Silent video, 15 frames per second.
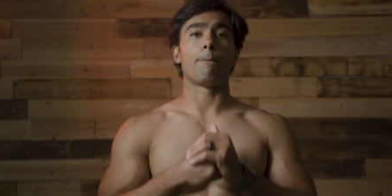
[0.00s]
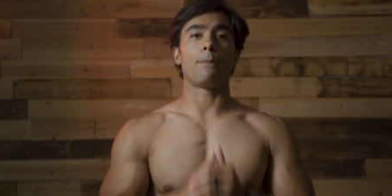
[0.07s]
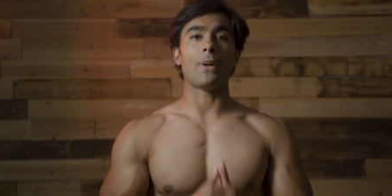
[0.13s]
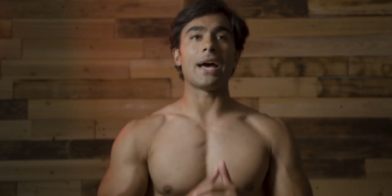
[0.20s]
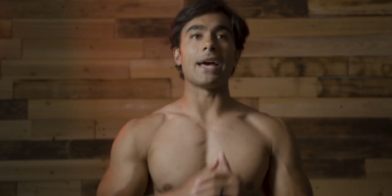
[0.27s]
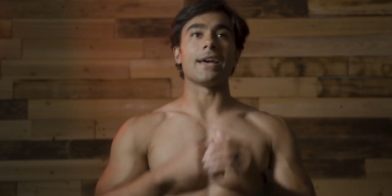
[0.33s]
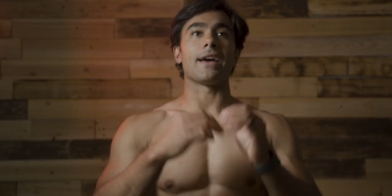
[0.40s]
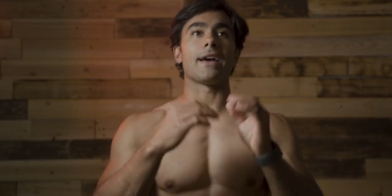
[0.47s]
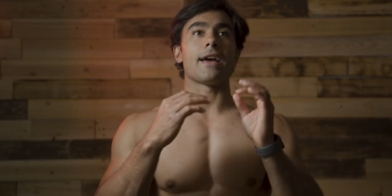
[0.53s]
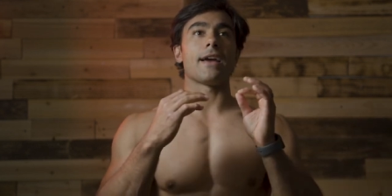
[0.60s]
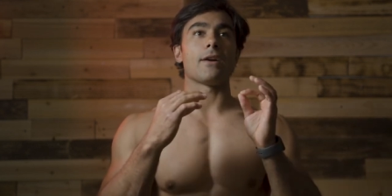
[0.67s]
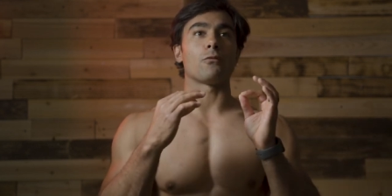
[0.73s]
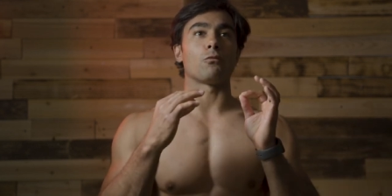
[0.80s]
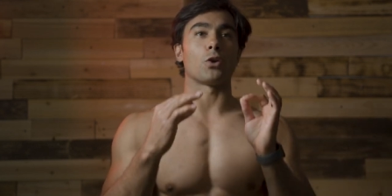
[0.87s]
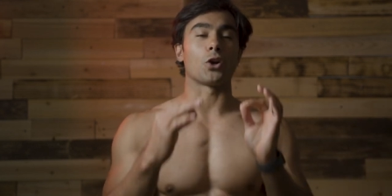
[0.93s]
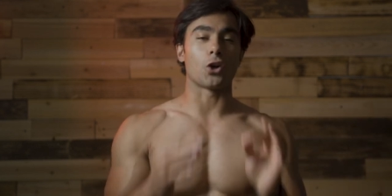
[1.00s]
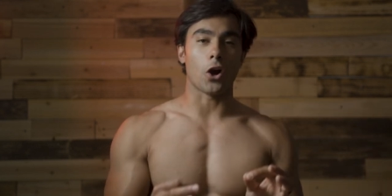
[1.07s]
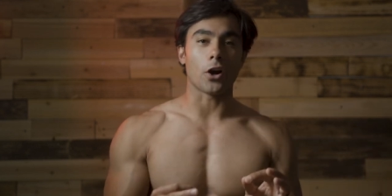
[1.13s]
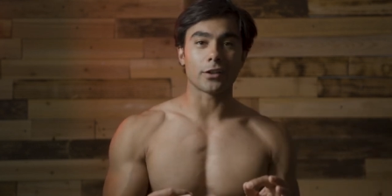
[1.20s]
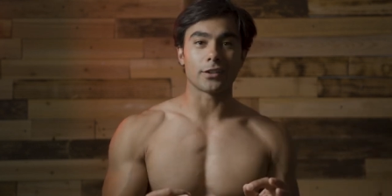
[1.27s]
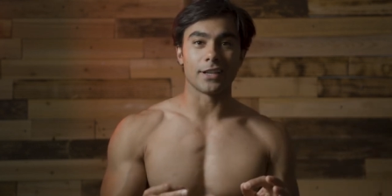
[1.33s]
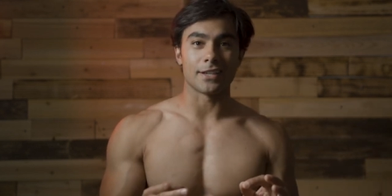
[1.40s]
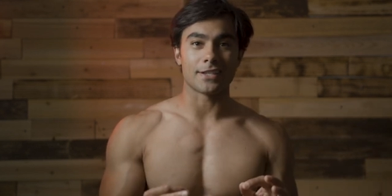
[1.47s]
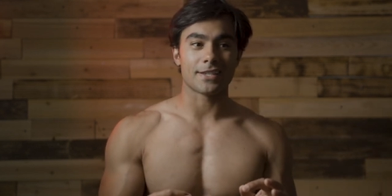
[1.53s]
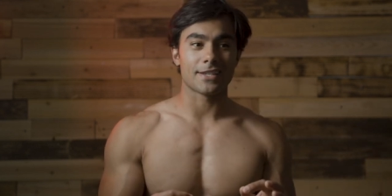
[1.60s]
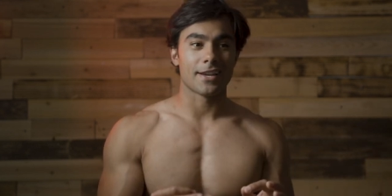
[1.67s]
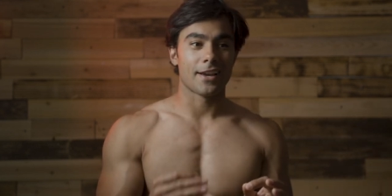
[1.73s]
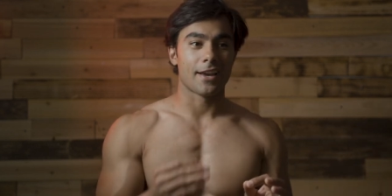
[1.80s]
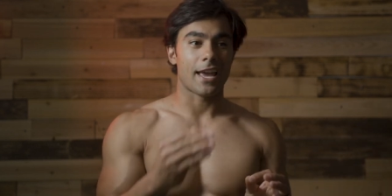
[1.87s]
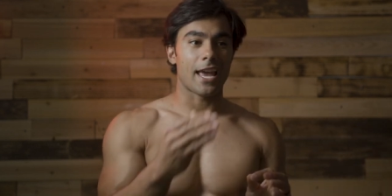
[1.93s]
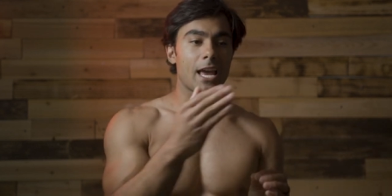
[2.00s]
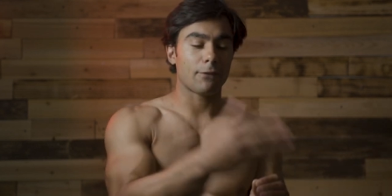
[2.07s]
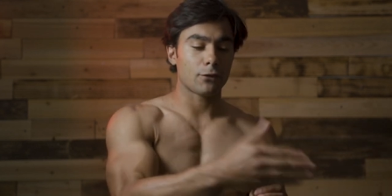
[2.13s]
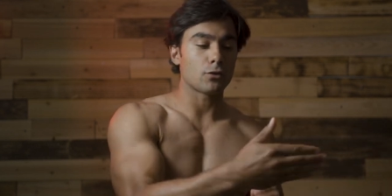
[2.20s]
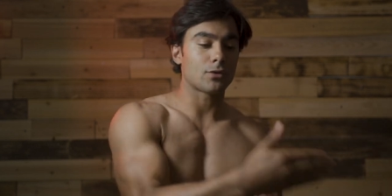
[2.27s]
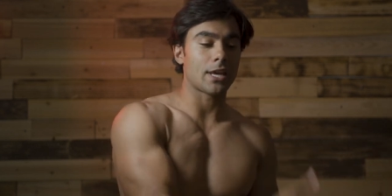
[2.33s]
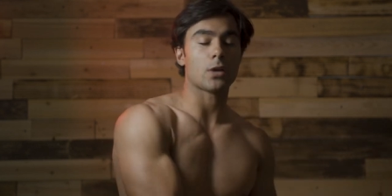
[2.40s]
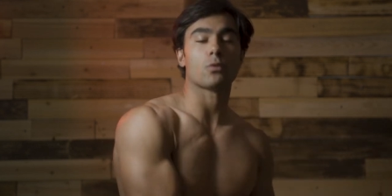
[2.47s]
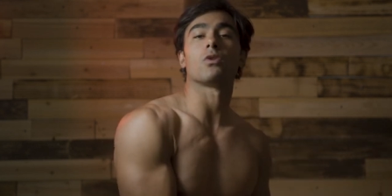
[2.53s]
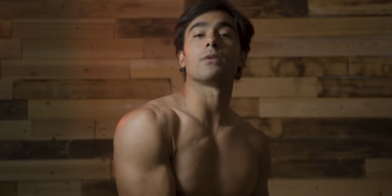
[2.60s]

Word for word: But regardless, if you take